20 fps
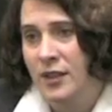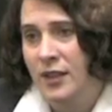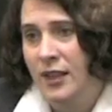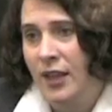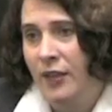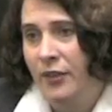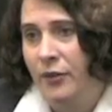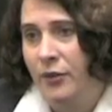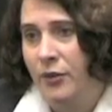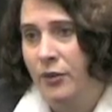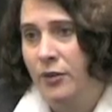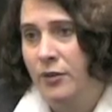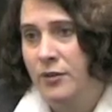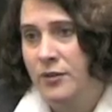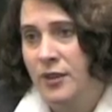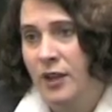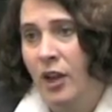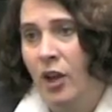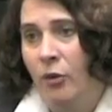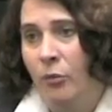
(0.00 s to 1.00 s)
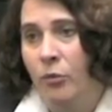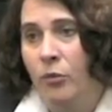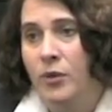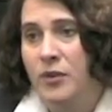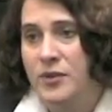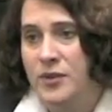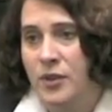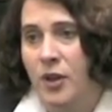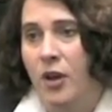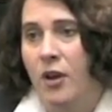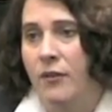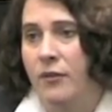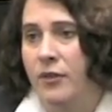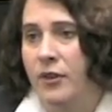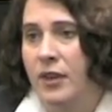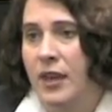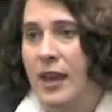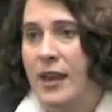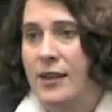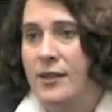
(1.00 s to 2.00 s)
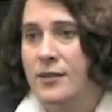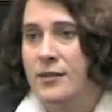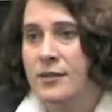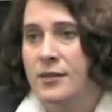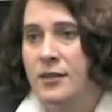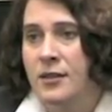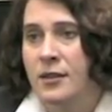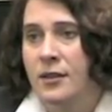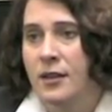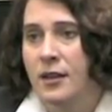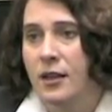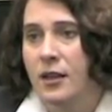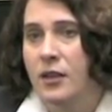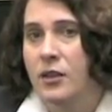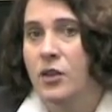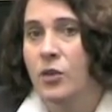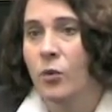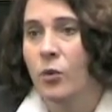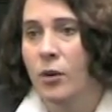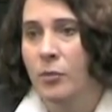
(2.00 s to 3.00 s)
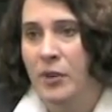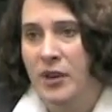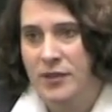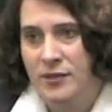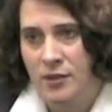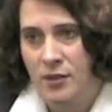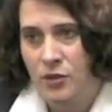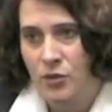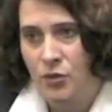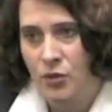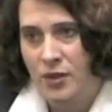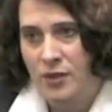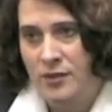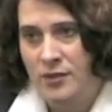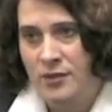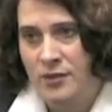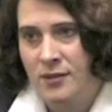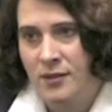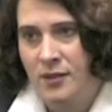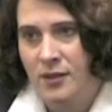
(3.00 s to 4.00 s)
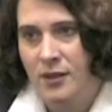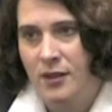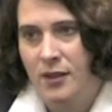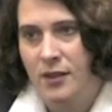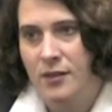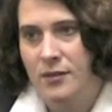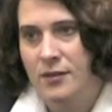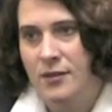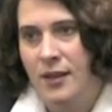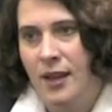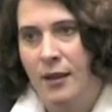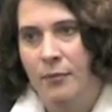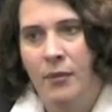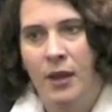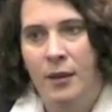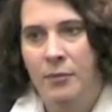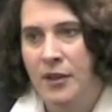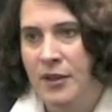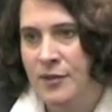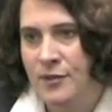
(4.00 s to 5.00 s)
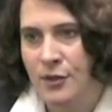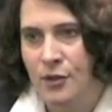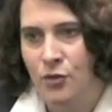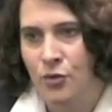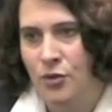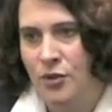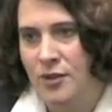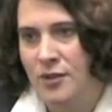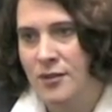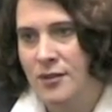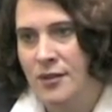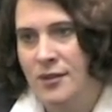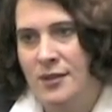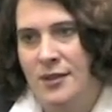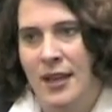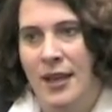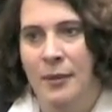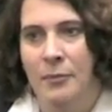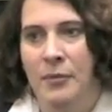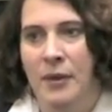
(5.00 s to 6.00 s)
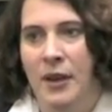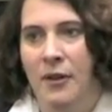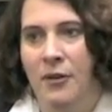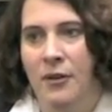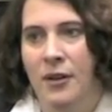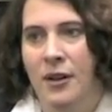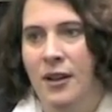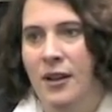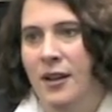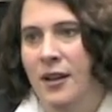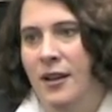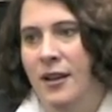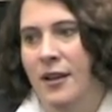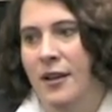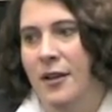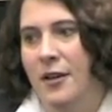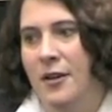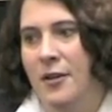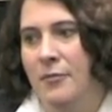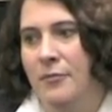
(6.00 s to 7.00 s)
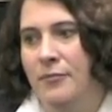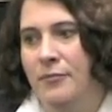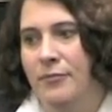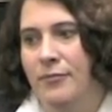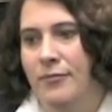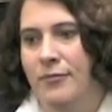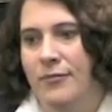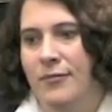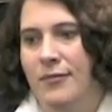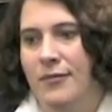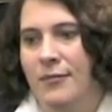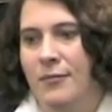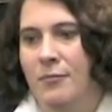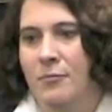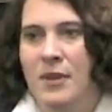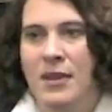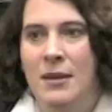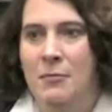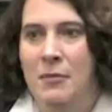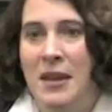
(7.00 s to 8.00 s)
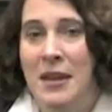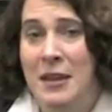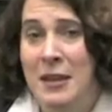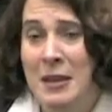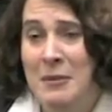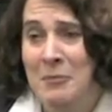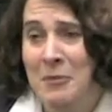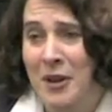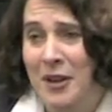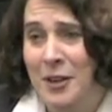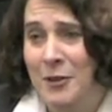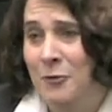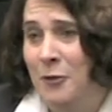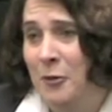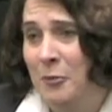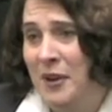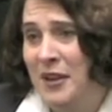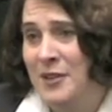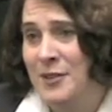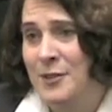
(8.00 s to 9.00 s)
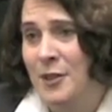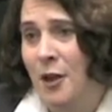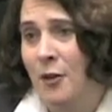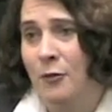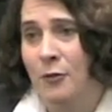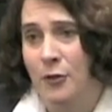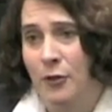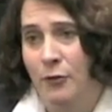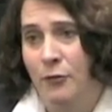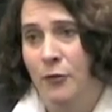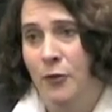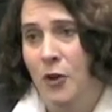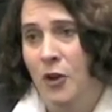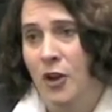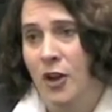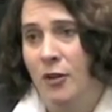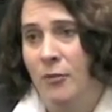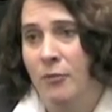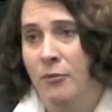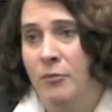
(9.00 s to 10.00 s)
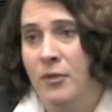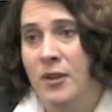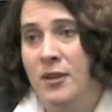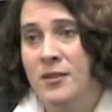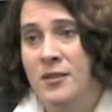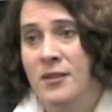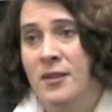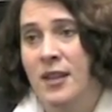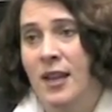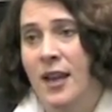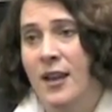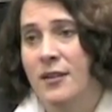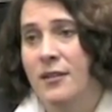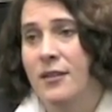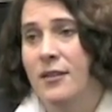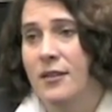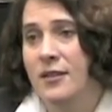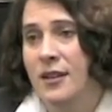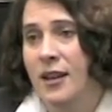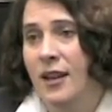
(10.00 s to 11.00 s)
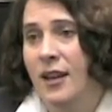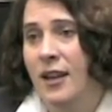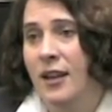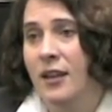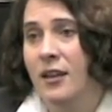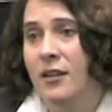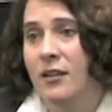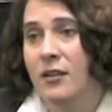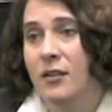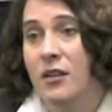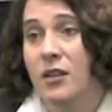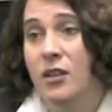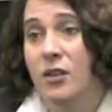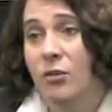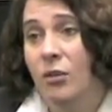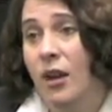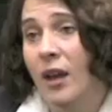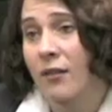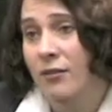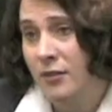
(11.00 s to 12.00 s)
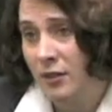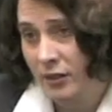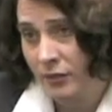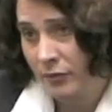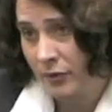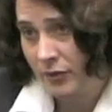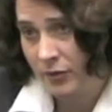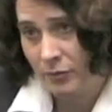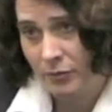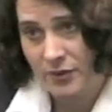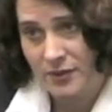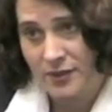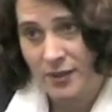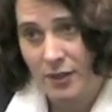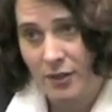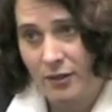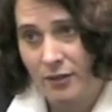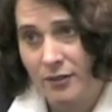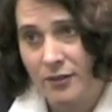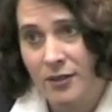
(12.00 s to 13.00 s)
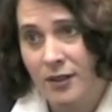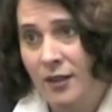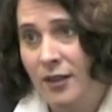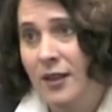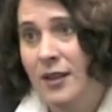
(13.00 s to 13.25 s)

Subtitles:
together to help resolve the case in your best interests. It's not my best interest. It's not about me making money for myself or the firm, because at the end of the day, you have to live with the result,